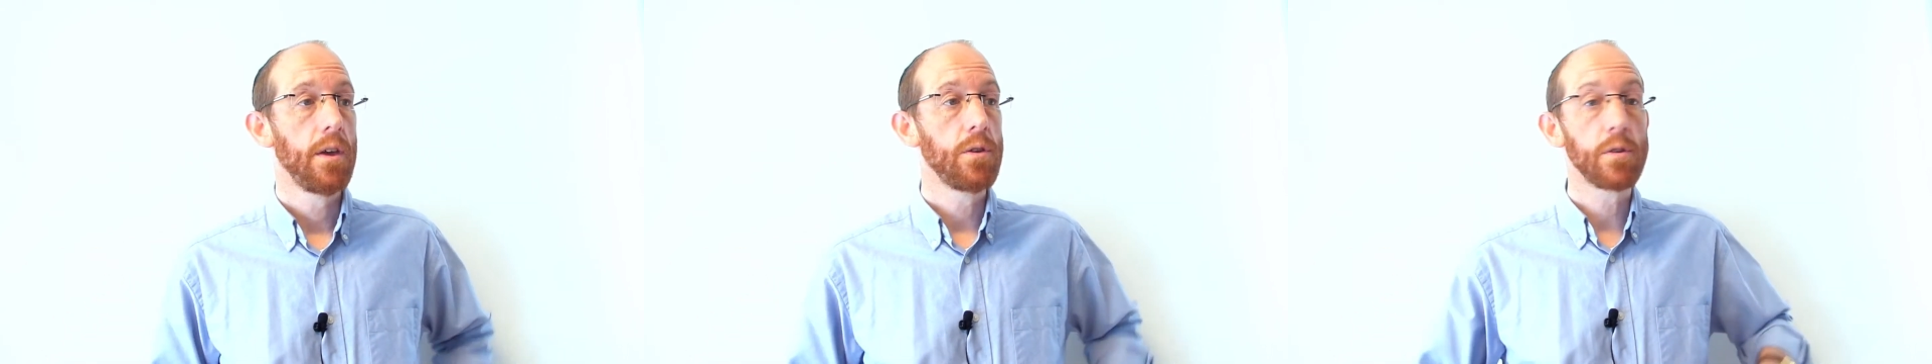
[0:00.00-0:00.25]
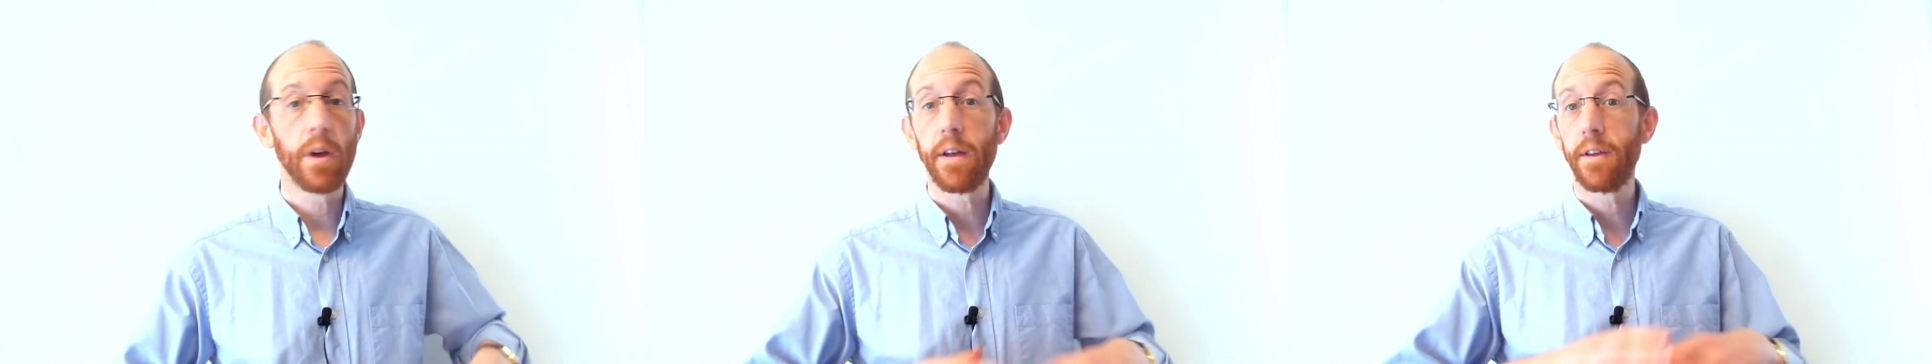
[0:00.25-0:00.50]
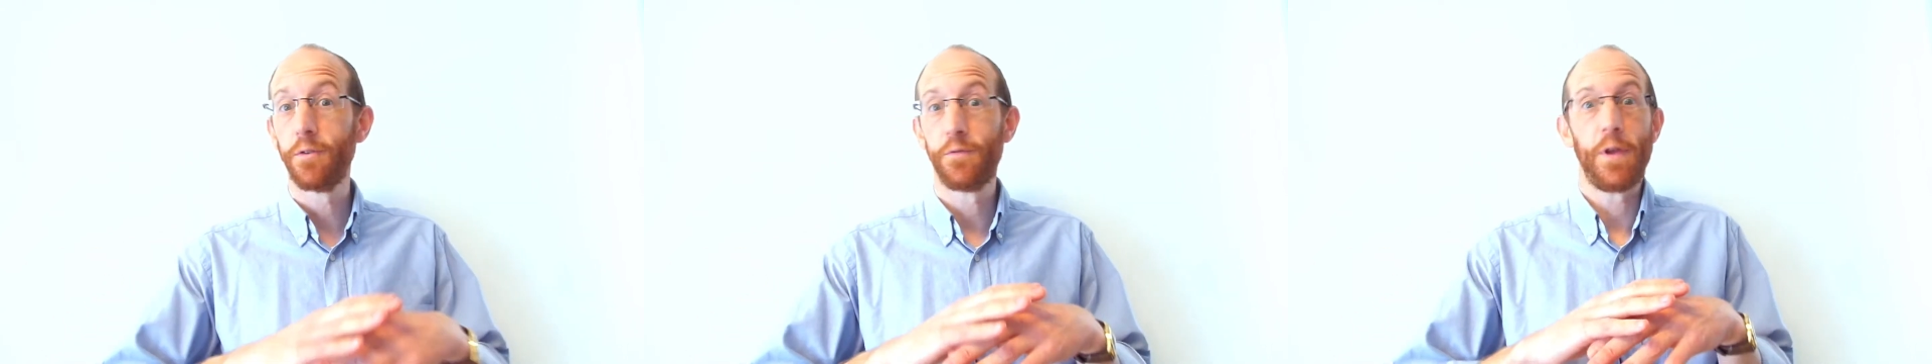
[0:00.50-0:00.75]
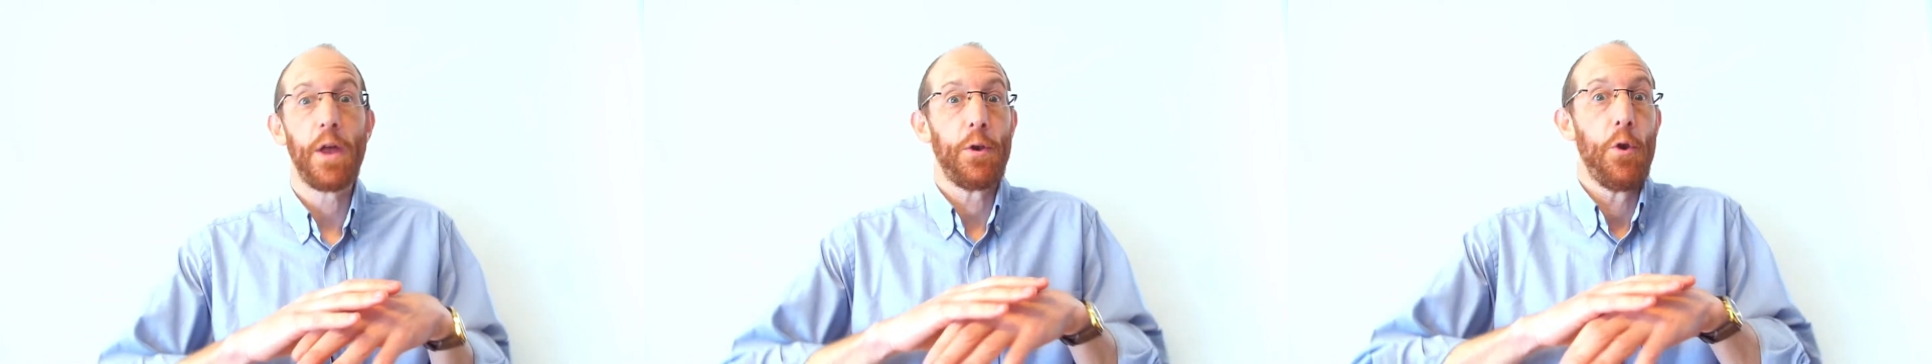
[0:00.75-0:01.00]
you've
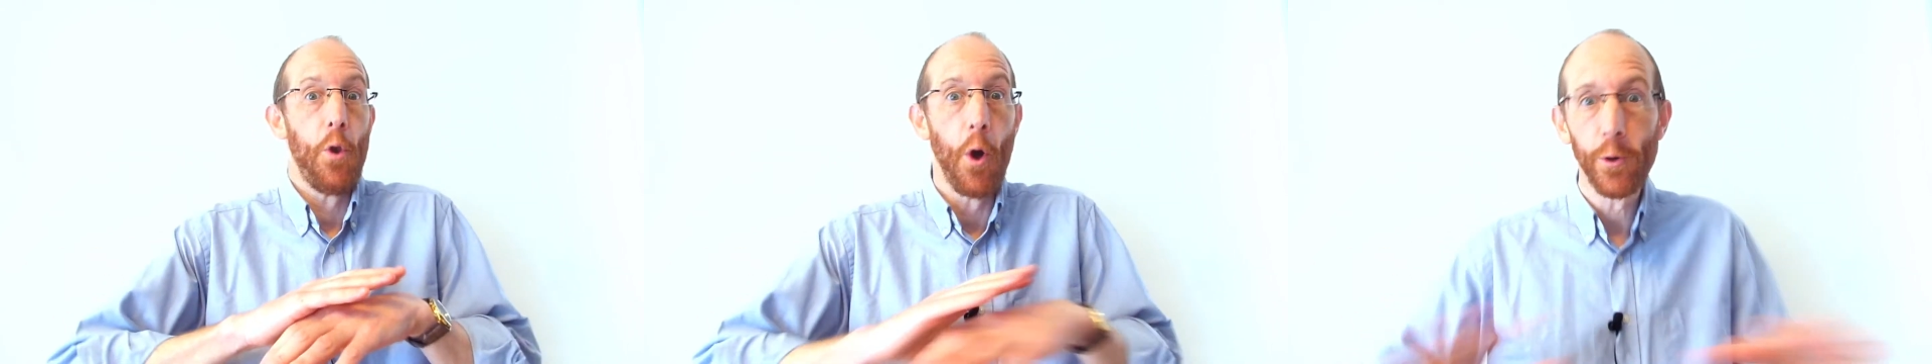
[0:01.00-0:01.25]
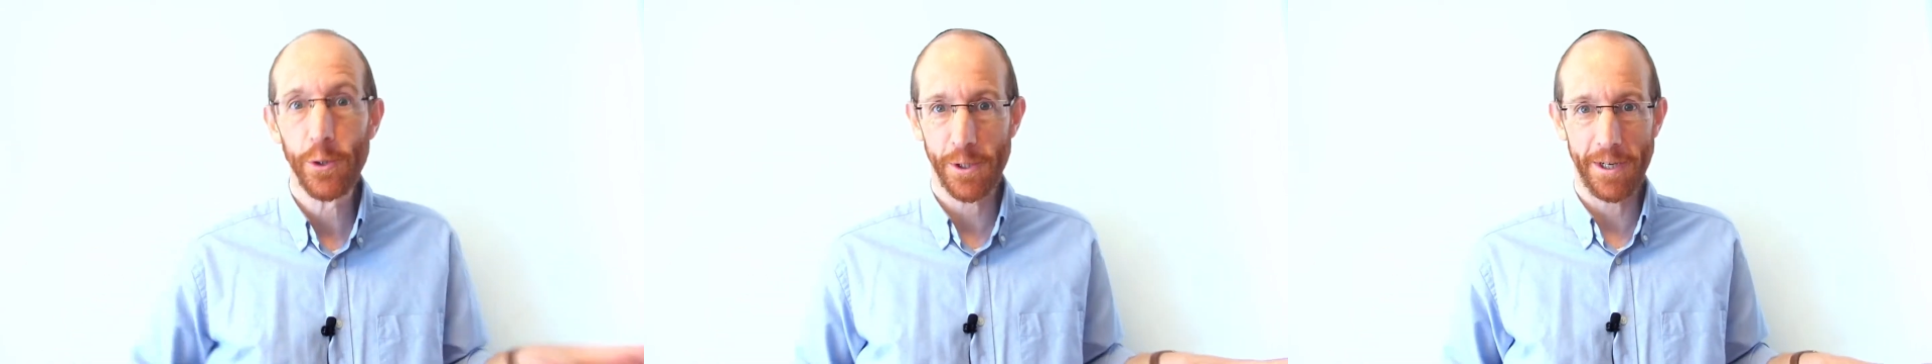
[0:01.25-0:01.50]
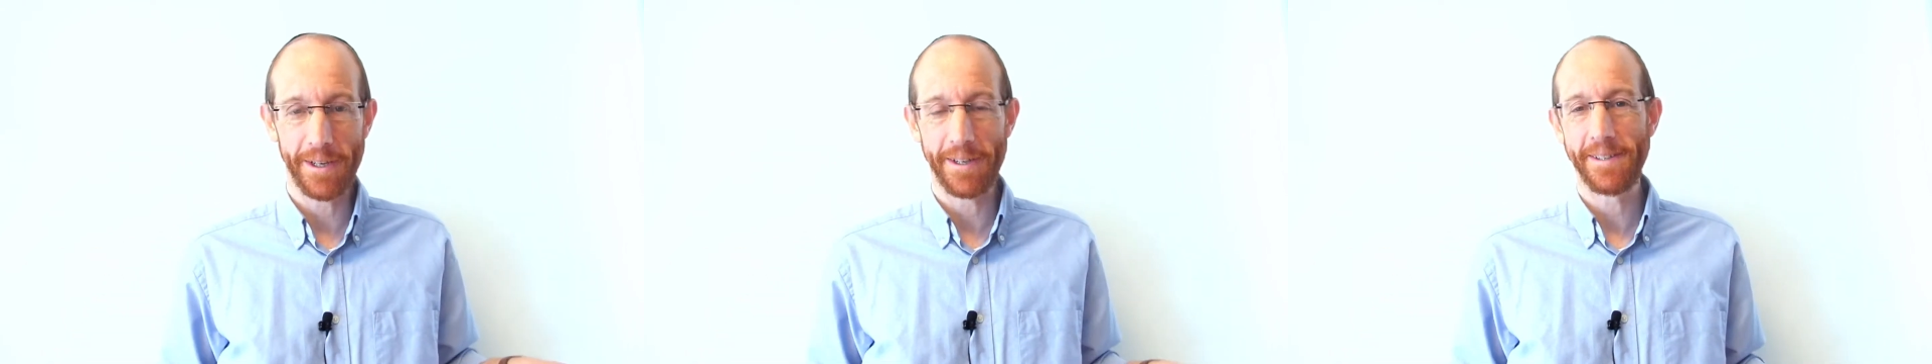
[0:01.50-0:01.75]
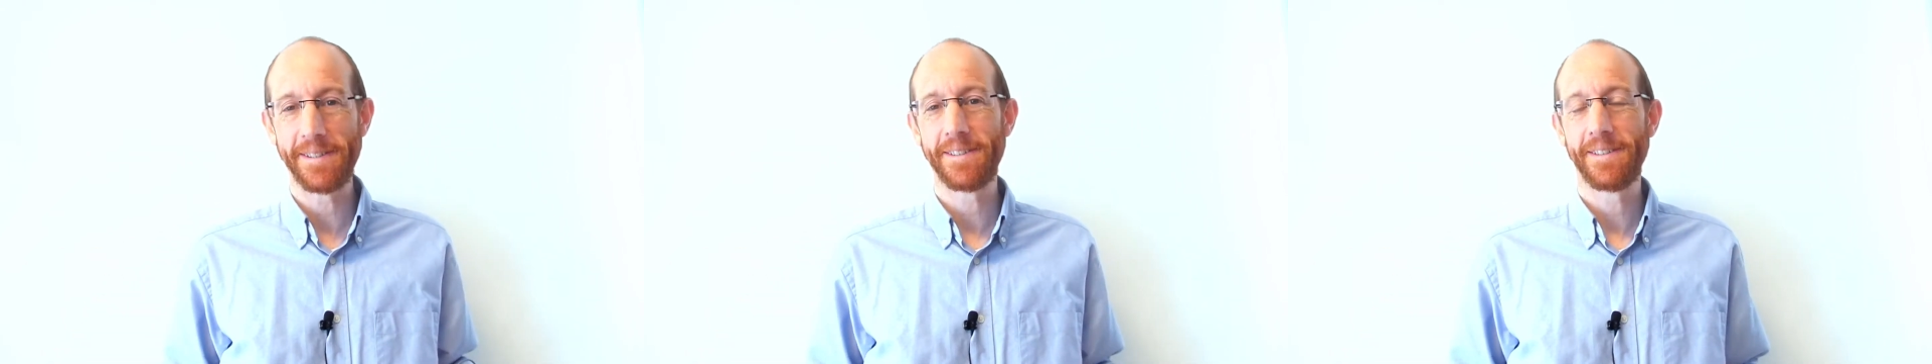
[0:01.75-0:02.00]
had no
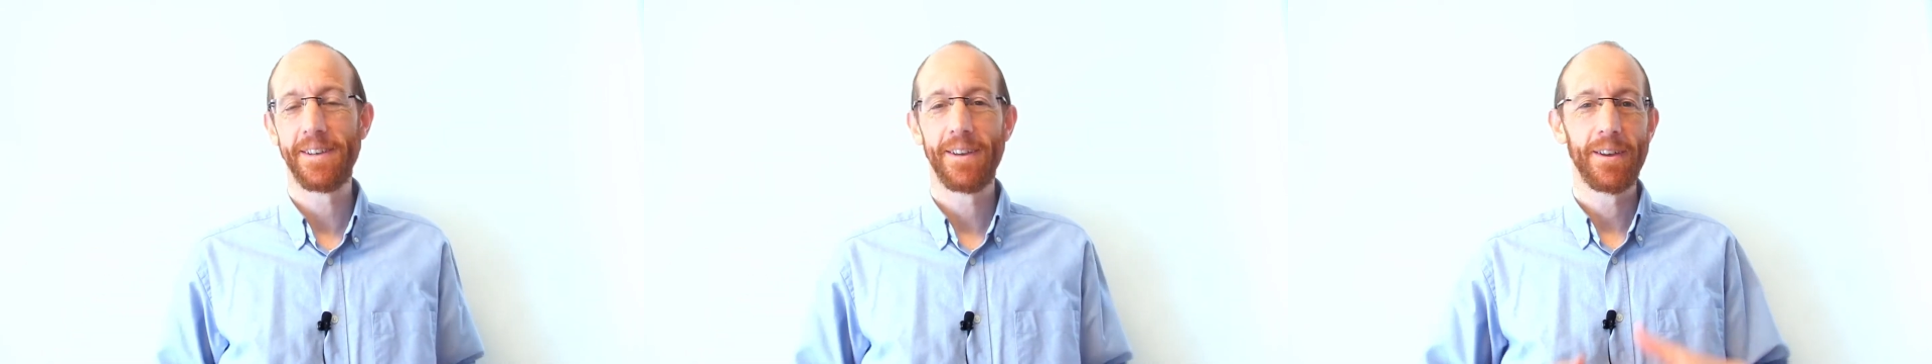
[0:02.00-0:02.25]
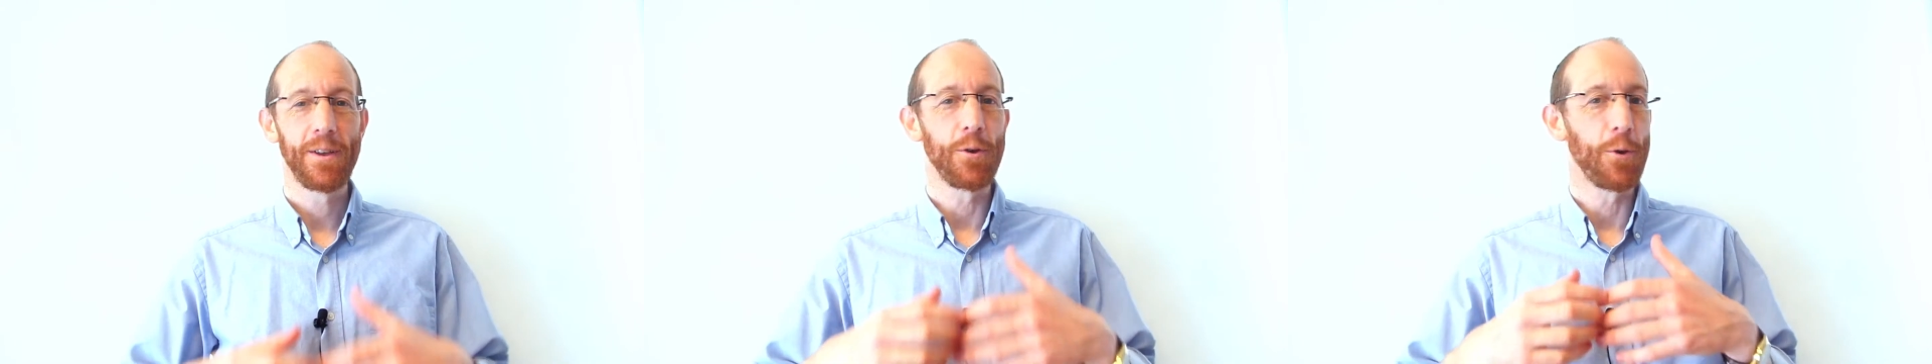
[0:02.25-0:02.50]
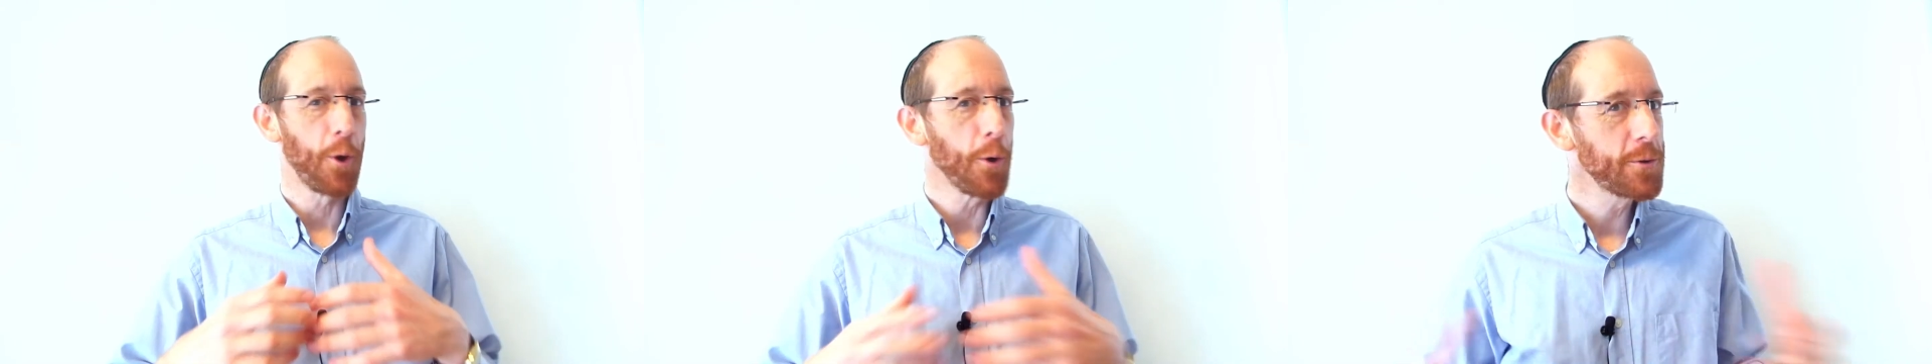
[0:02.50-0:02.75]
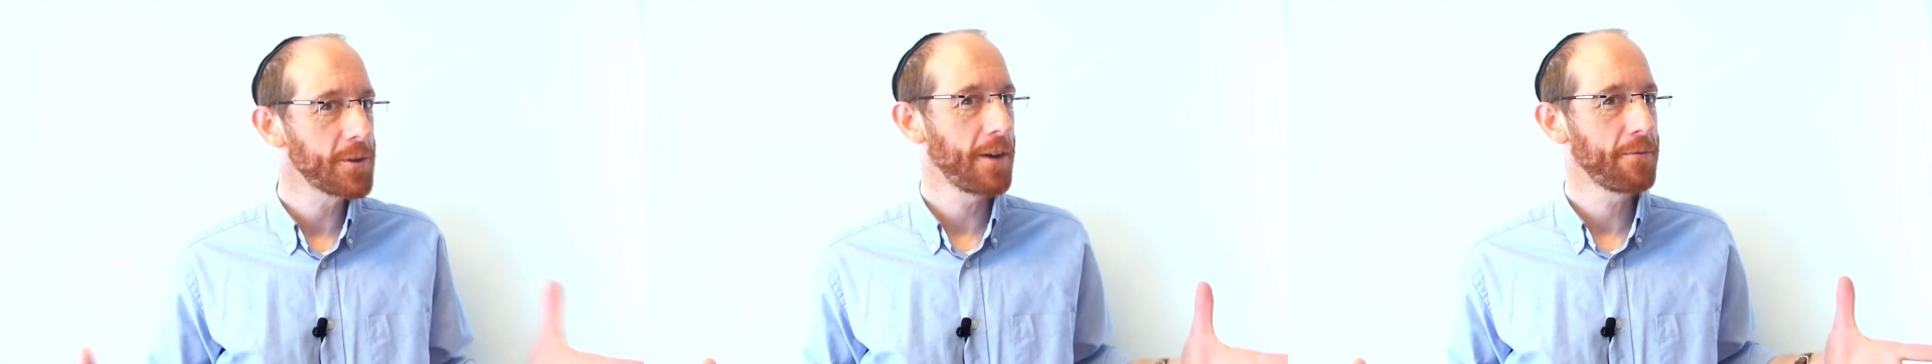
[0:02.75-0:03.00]
shares, no
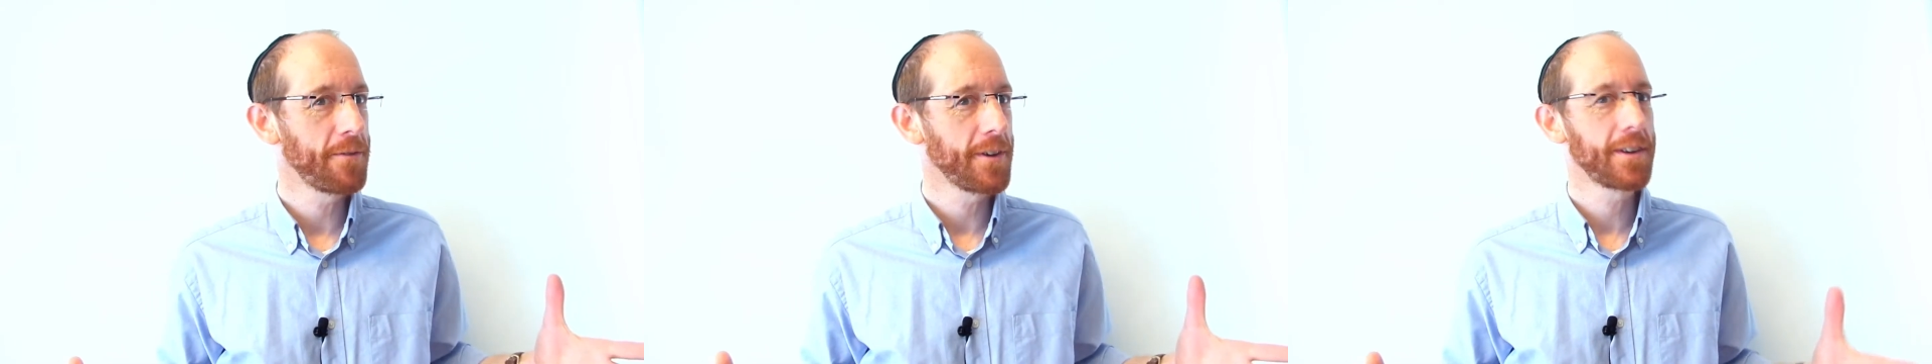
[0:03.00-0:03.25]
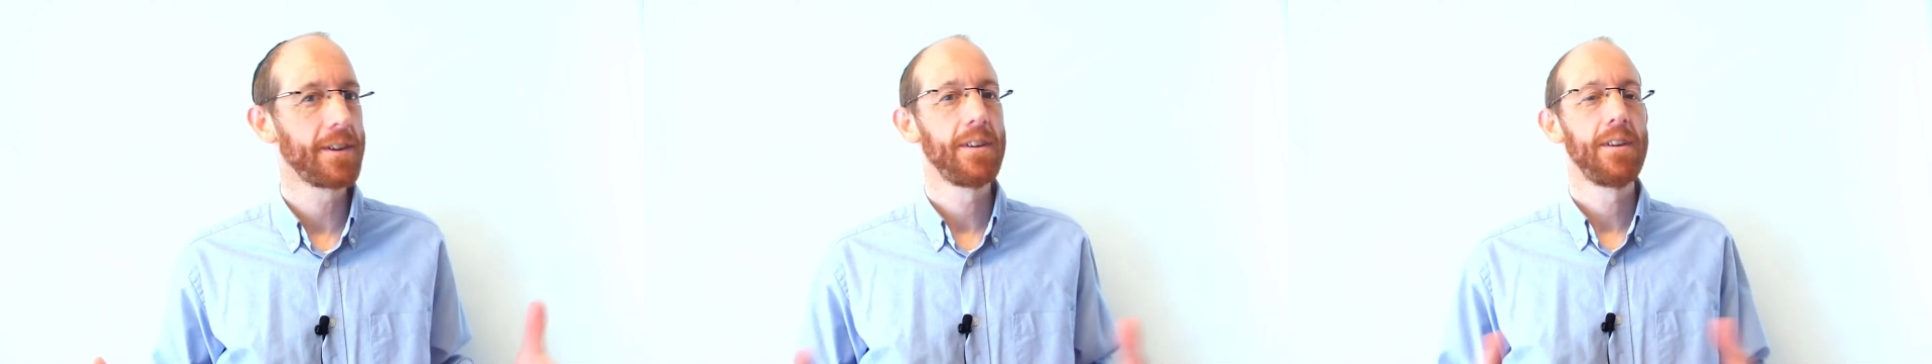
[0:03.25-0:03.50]
traffic,